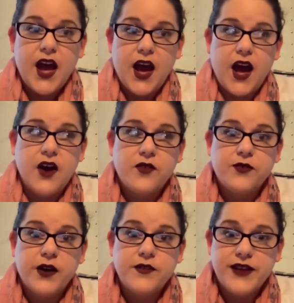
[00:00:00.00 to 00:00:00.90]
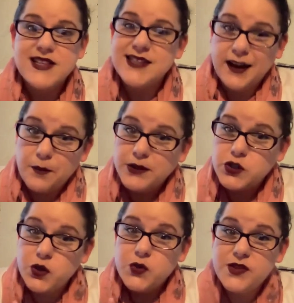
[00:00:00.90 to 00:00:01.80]
of events that happen
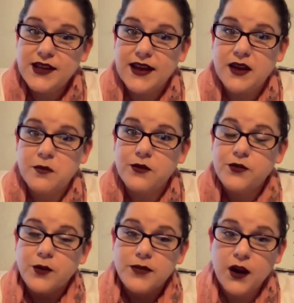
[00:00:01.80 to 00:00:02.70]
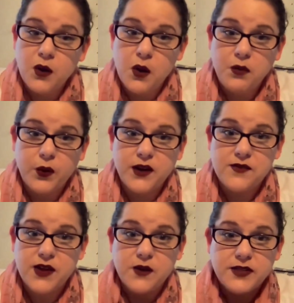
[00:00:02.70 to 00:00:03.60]
to them from their own point of view.